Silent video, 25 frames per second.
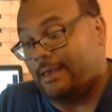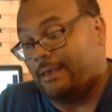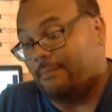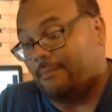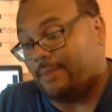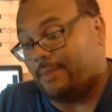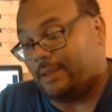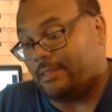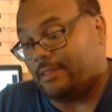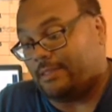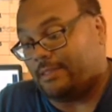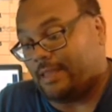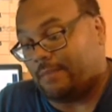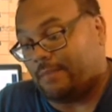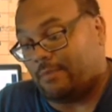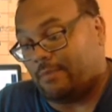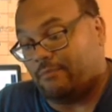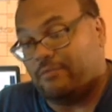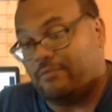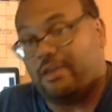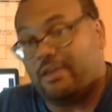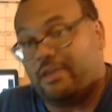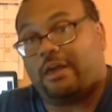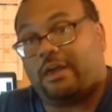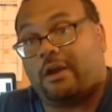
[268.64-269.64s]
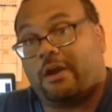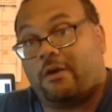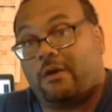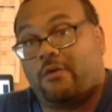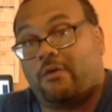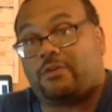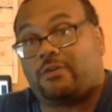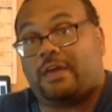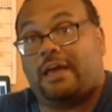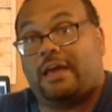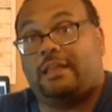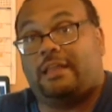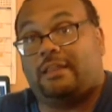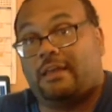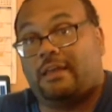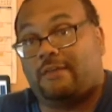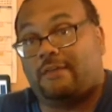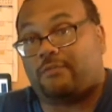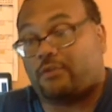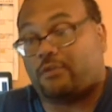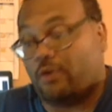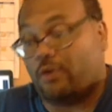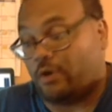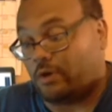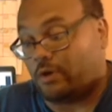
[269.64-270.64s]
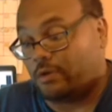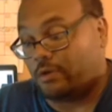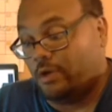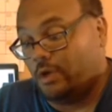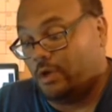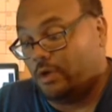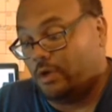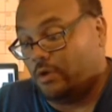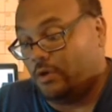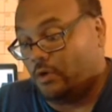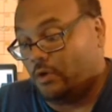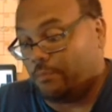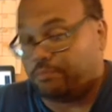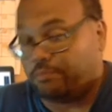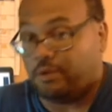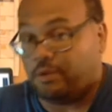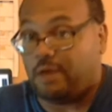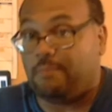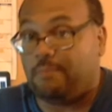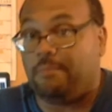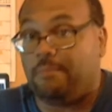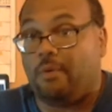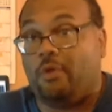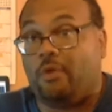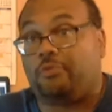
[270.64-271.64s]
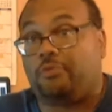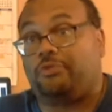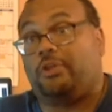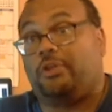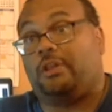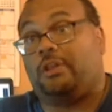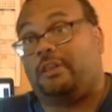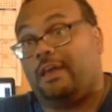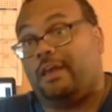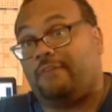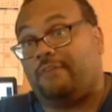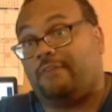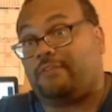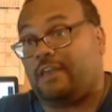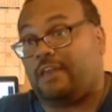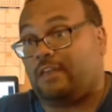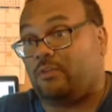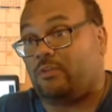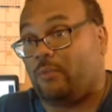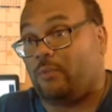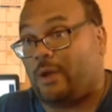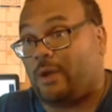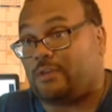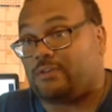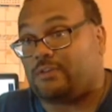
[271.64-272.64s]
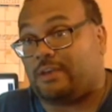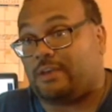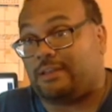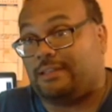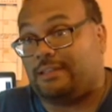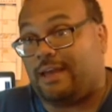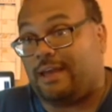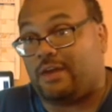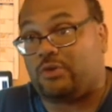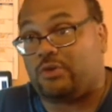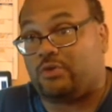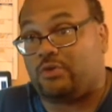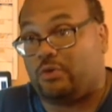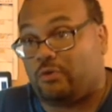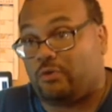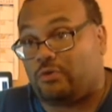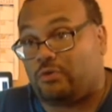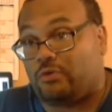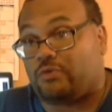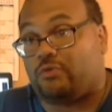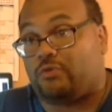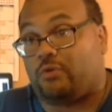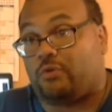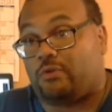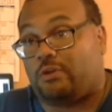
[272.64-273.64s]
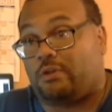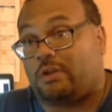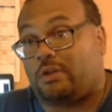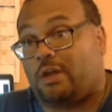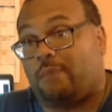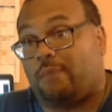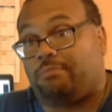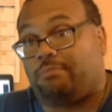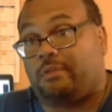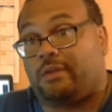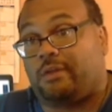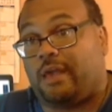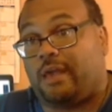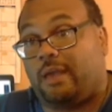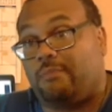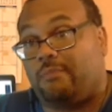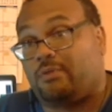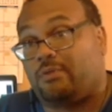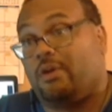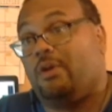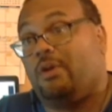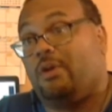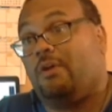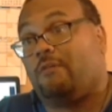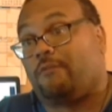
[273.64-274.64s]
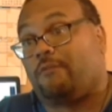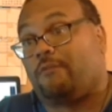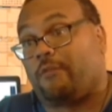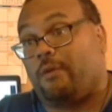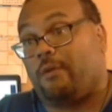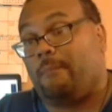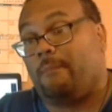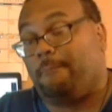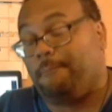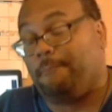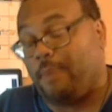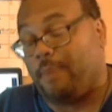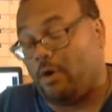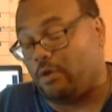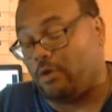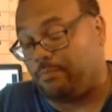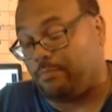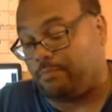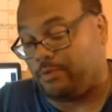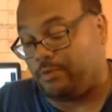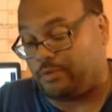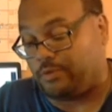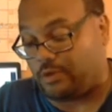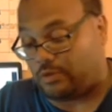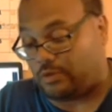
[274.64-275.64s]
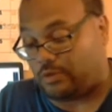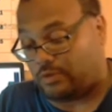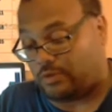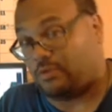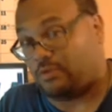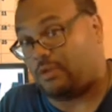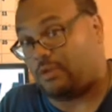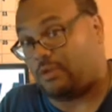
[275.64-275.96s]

by the name of Nick Harris at left guard who played both the left and the right side last year, started a couple of games from both positions.